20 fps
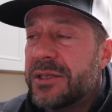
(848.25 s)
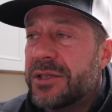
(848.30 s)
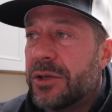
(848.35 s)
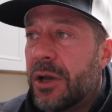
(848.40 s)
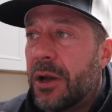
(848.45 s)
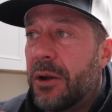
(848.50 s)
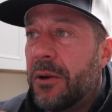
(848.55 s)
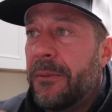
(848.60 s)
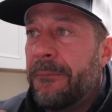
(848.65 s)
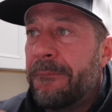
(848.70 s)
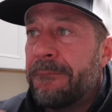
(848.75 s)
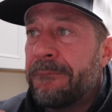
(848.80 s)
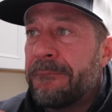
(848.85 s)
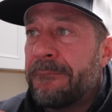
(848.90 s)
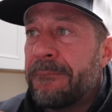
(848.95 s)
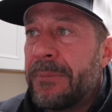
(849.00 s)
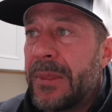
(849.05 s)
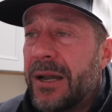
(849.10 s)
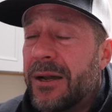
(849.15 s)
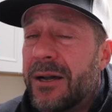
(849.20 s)
So
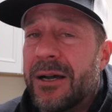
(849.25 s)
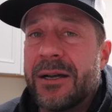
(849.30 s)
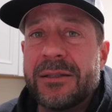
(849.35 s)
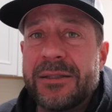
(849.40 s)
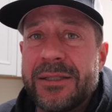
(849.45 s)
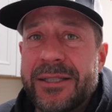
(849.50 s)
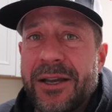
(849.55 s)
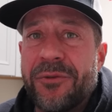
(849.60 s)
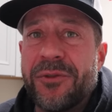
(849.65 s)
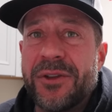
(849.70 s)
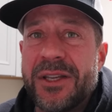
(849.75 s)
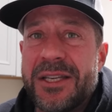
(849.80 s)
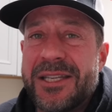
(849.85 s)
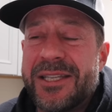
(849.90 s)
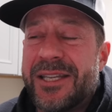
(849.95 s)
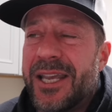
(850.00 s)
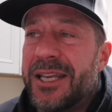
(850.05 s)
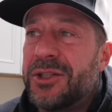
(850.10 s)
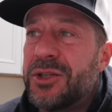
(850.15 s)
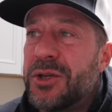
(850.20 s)
Uh, definitely
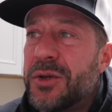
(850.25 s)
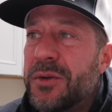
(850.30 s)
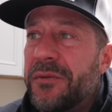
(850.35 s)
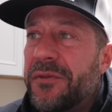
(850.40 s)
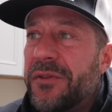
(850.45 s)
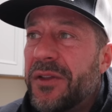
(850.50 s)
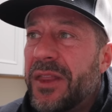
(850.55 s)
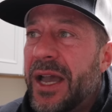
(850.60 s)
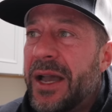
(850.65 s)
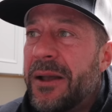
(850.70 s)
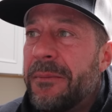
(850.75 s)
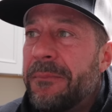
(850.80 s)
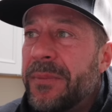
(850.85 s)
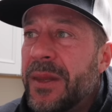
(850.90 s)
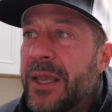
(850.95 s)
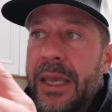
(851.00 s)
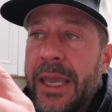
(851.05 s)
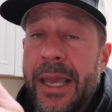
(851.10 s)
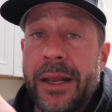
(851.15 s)
stay tuned for that.